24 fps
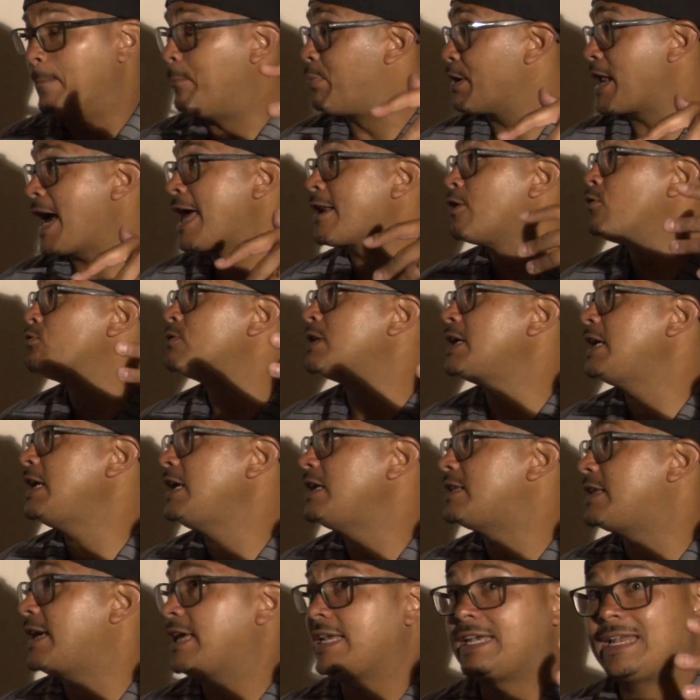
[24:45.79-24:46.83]
But I don't
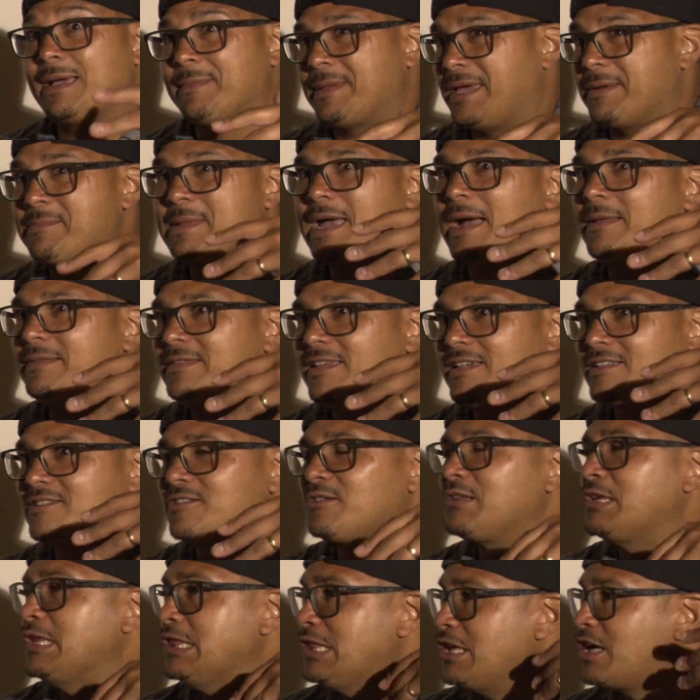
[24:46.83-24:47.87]
need that. And I'm not
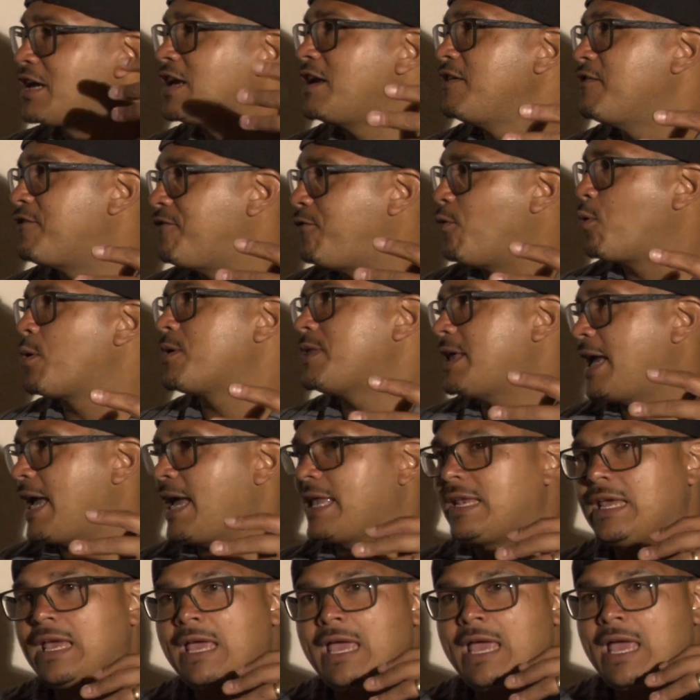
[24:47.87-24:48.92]
necessarily looking for
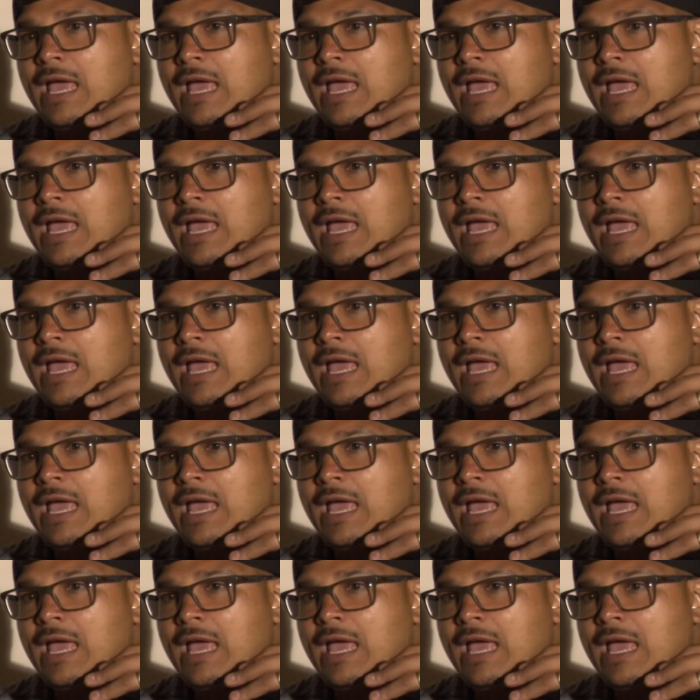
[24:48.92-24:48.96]
that.